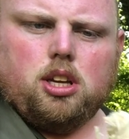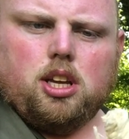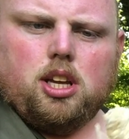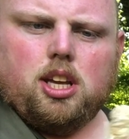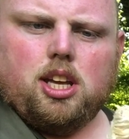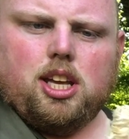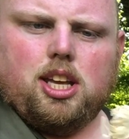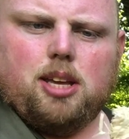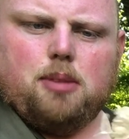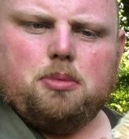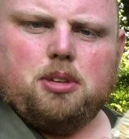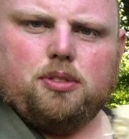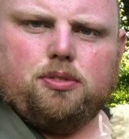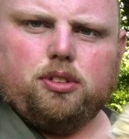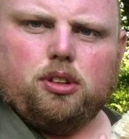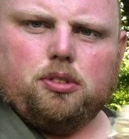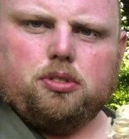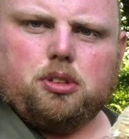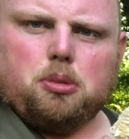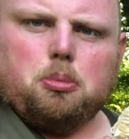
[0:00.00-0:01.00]
You
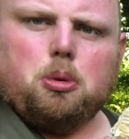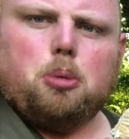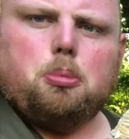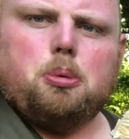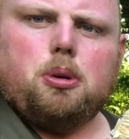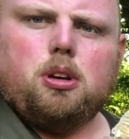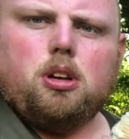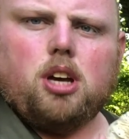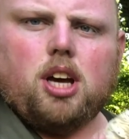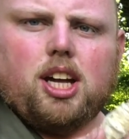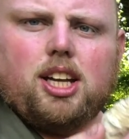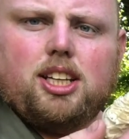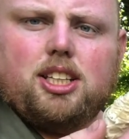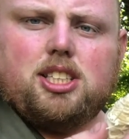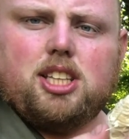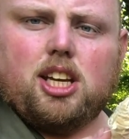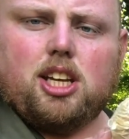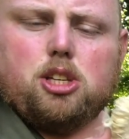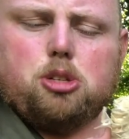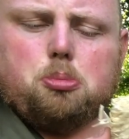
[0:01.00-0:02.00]
fluff them up and you
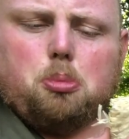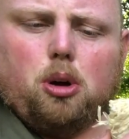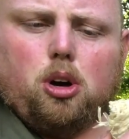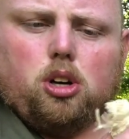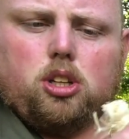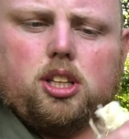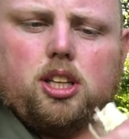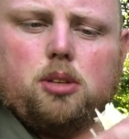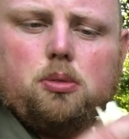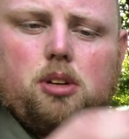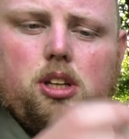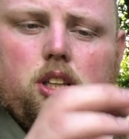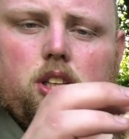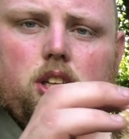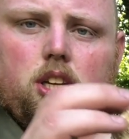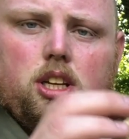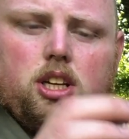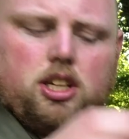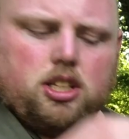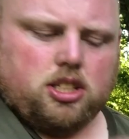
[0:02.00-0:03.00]
take a spark dead well
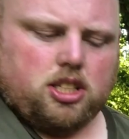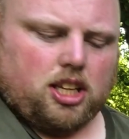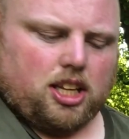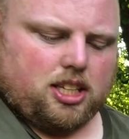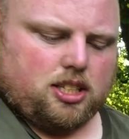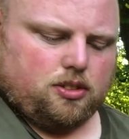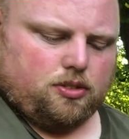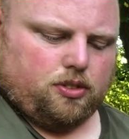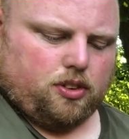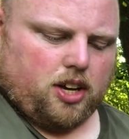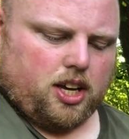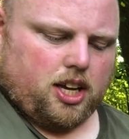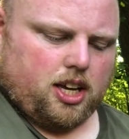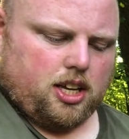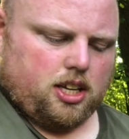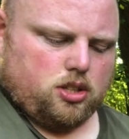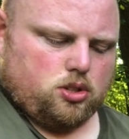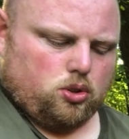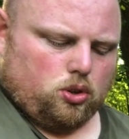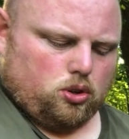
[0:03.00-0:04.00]
to light a fire.
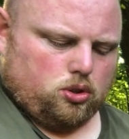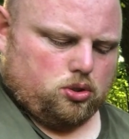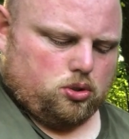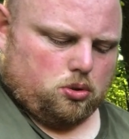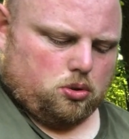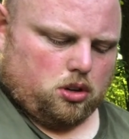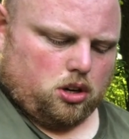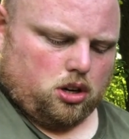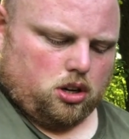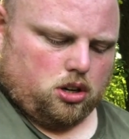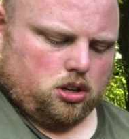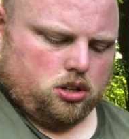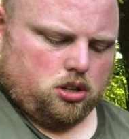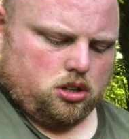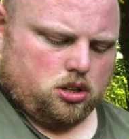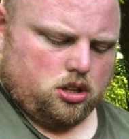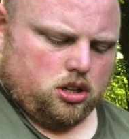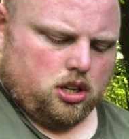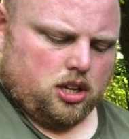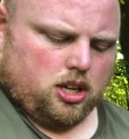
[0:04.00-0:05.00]
It's also got
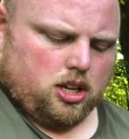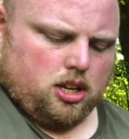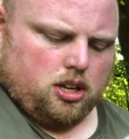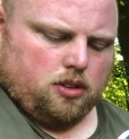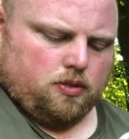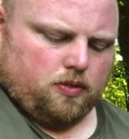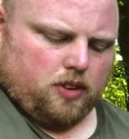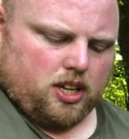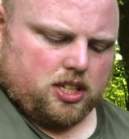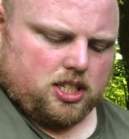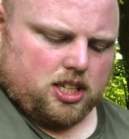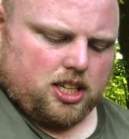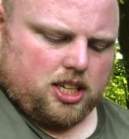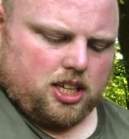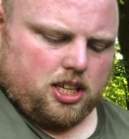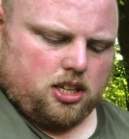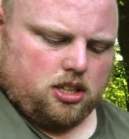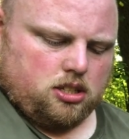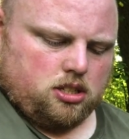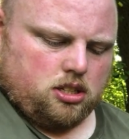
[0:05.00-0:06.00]

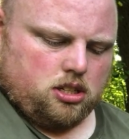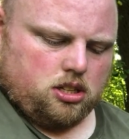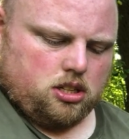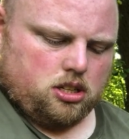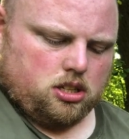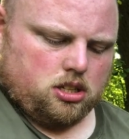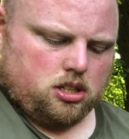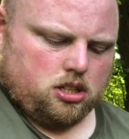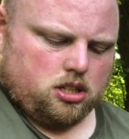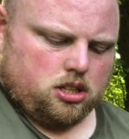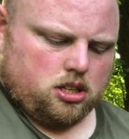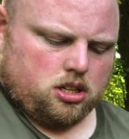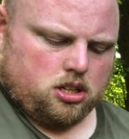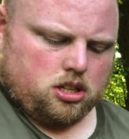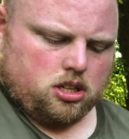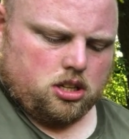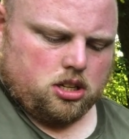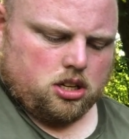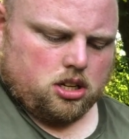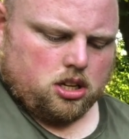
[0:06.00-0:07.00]
Vaseline,
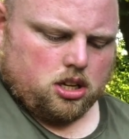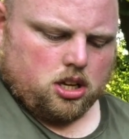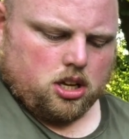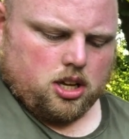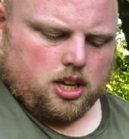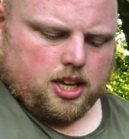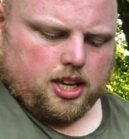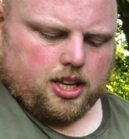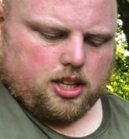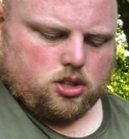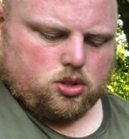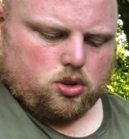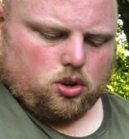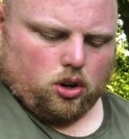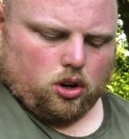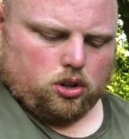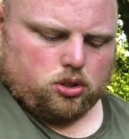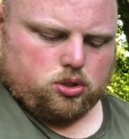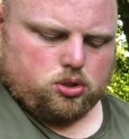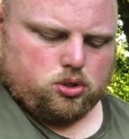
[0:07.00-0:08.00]
it's
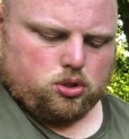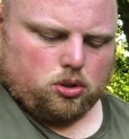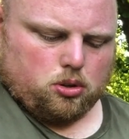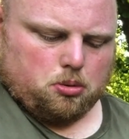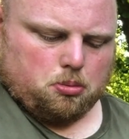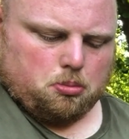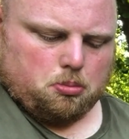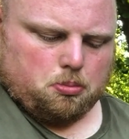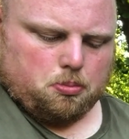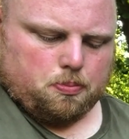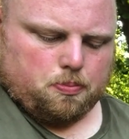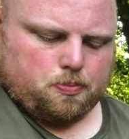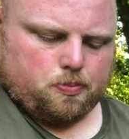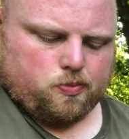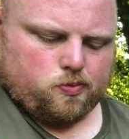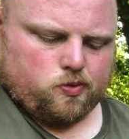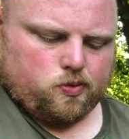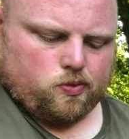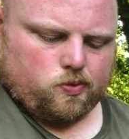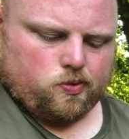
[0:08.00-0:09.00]
got some
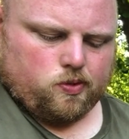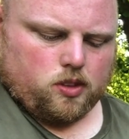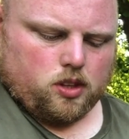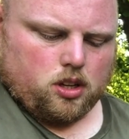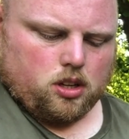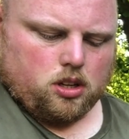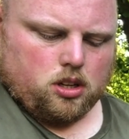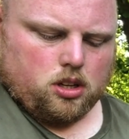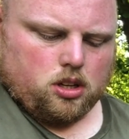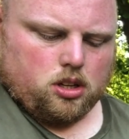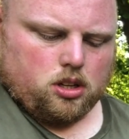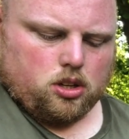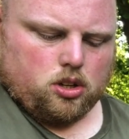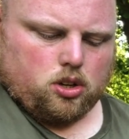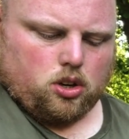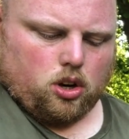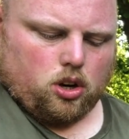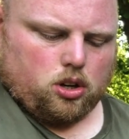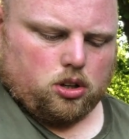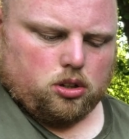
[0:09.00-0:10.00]

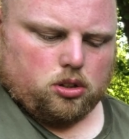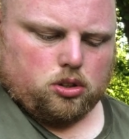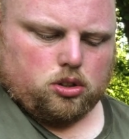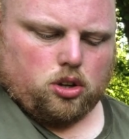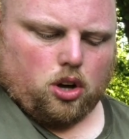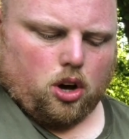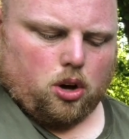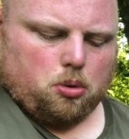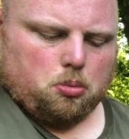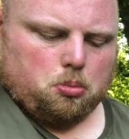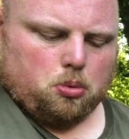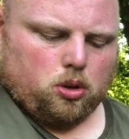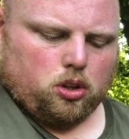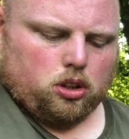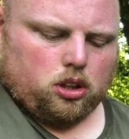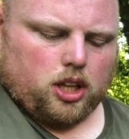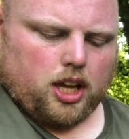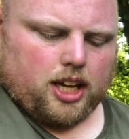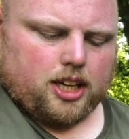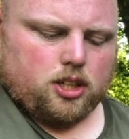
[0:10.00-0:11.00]
cotton
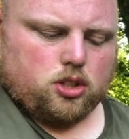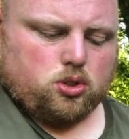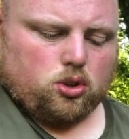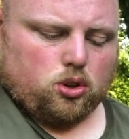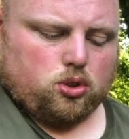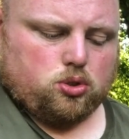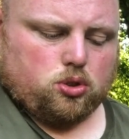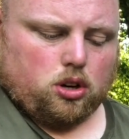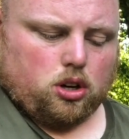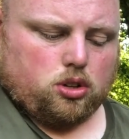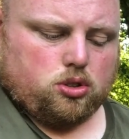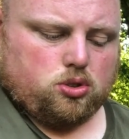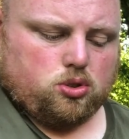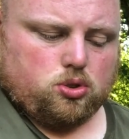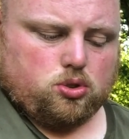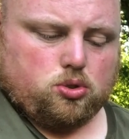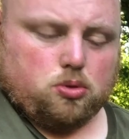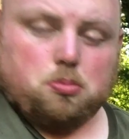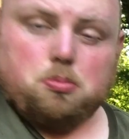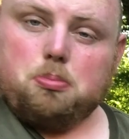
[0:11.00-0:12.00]
wool, and it's also got
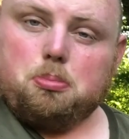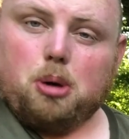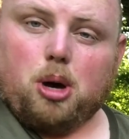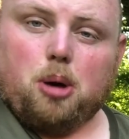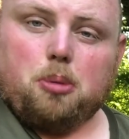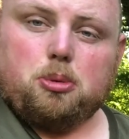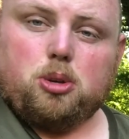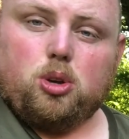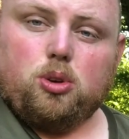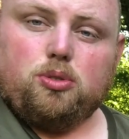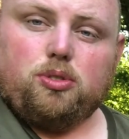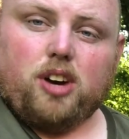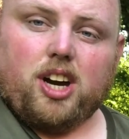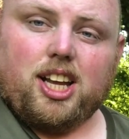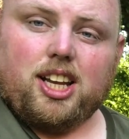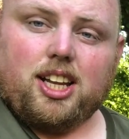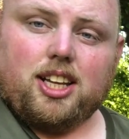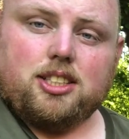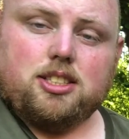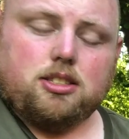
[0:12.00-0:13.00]
just some barbecue fire
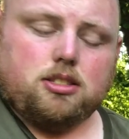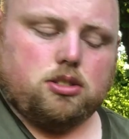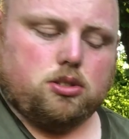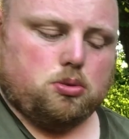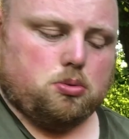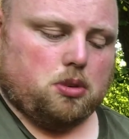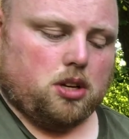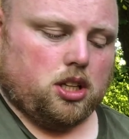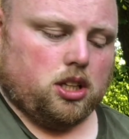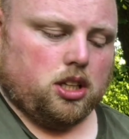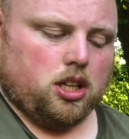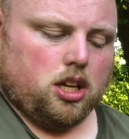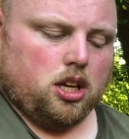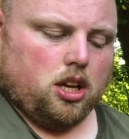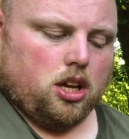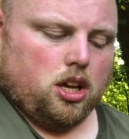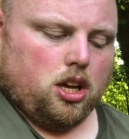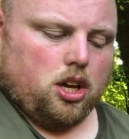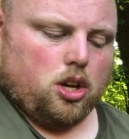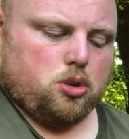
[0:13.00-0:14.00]
lighters as well
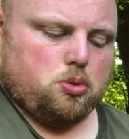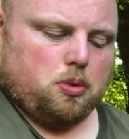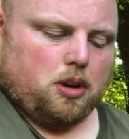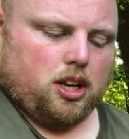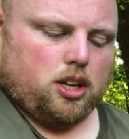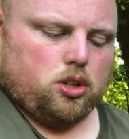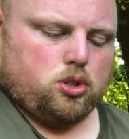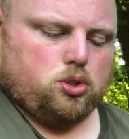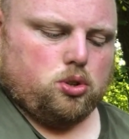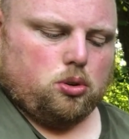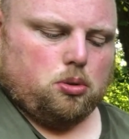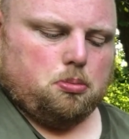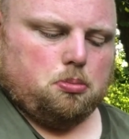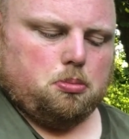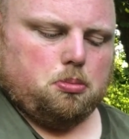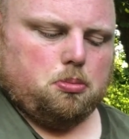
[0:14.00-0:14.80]
as some